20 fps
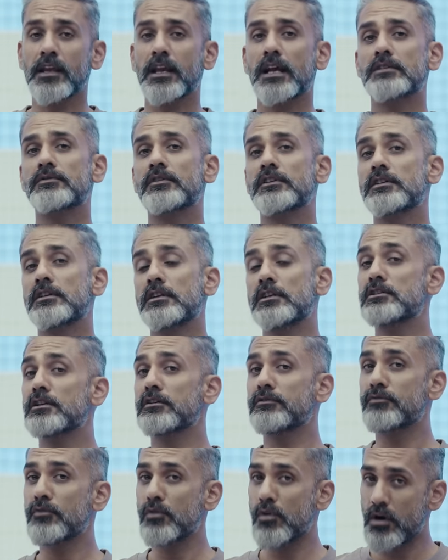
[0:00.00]
As far as the
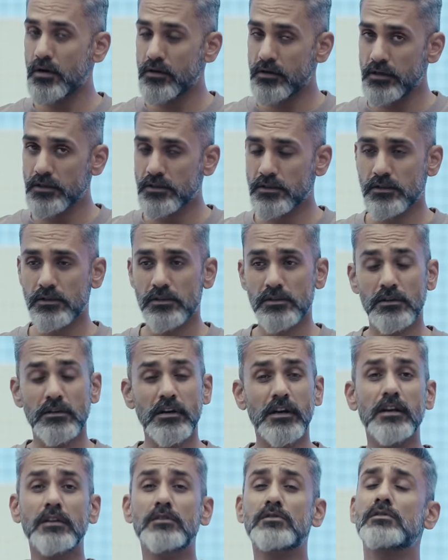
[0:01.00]
Ninja 400 is concerned,
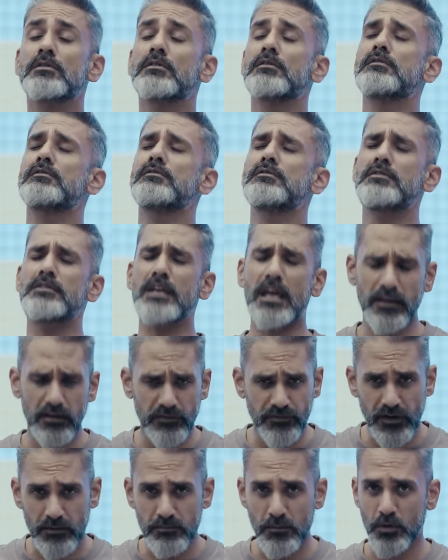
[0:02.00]
it's a
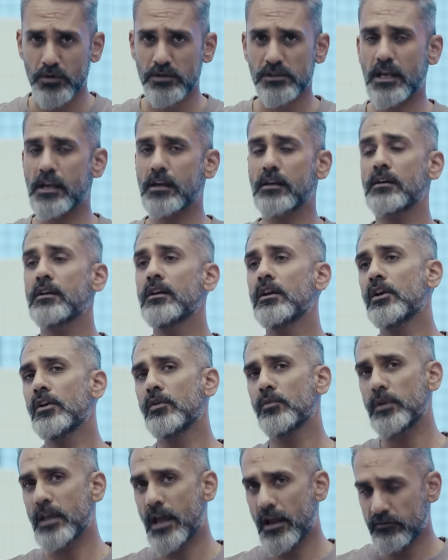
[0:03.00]
terrific motorcycle.
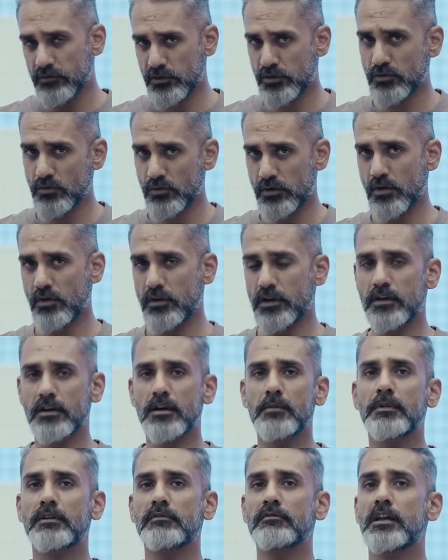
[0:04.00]
We have a story on it
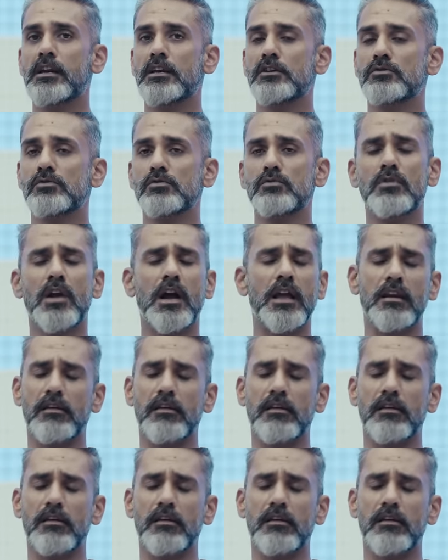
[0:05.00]
coming very soon. I